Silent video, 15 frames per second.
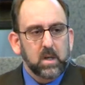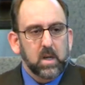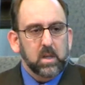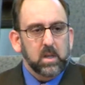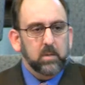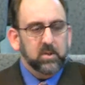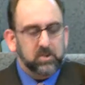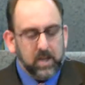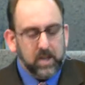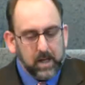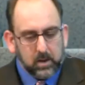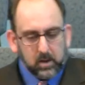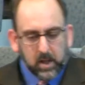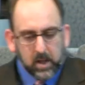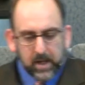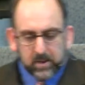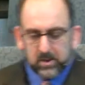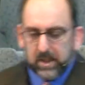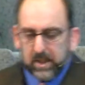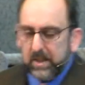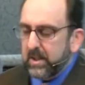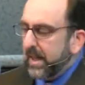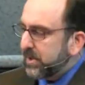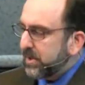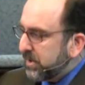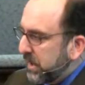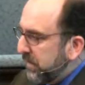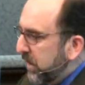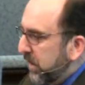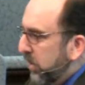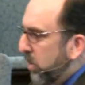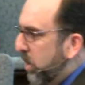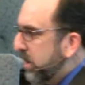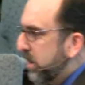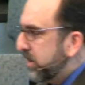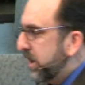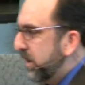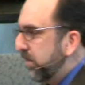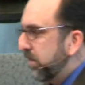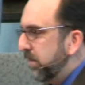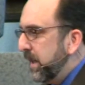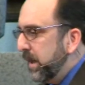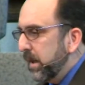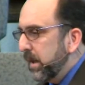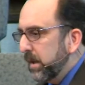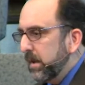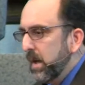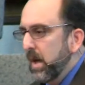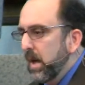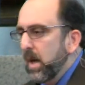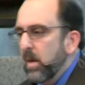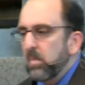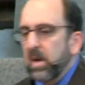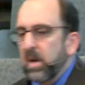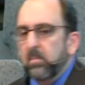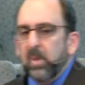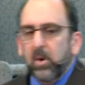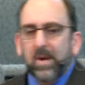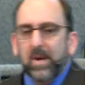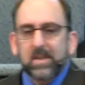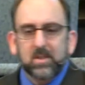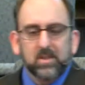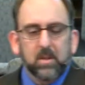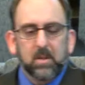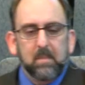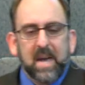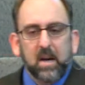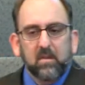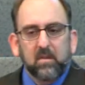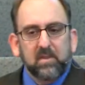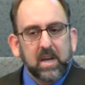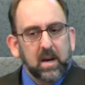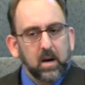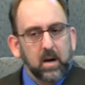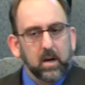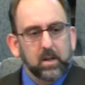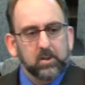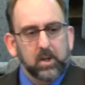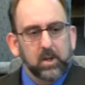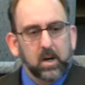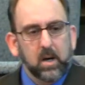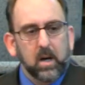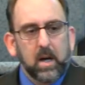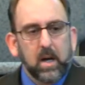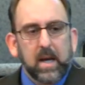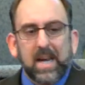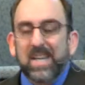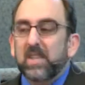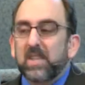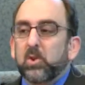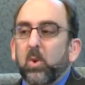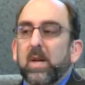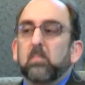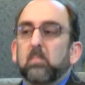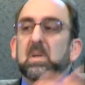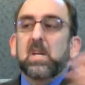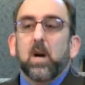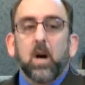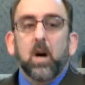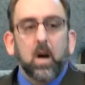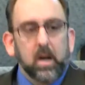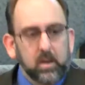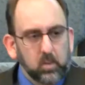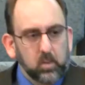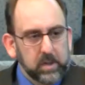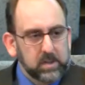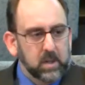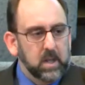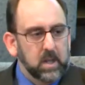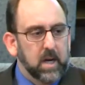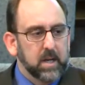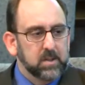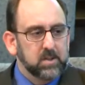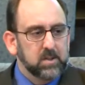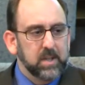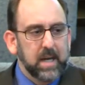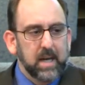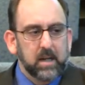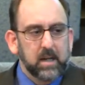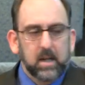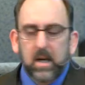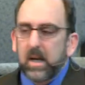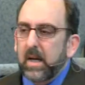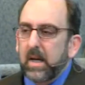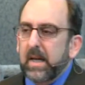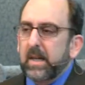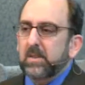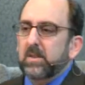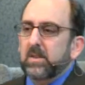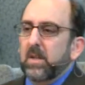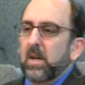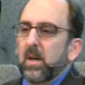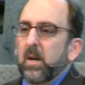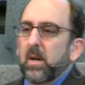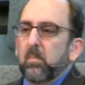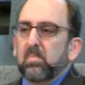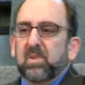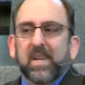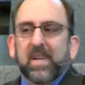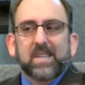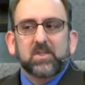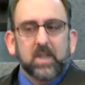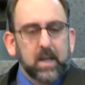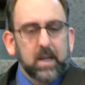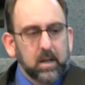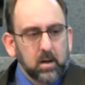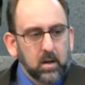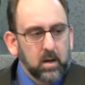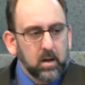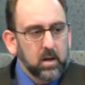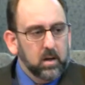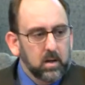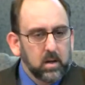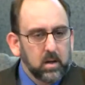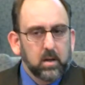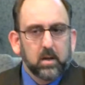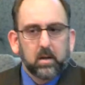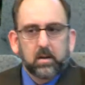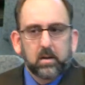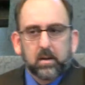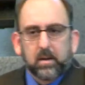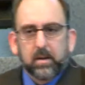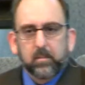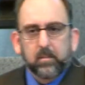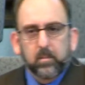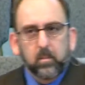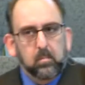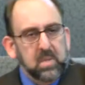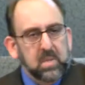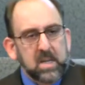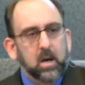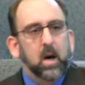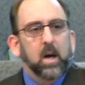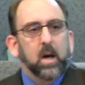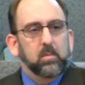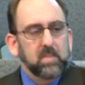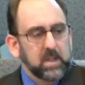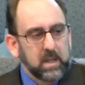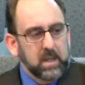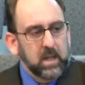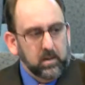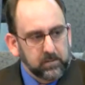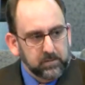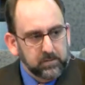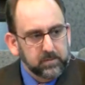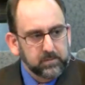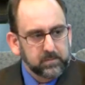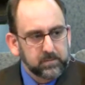The Mosaic law said, yes, leave the corners of the field, but Boaz is a man of character, and he's going beyond what the law said. He's blessing her beyond belief.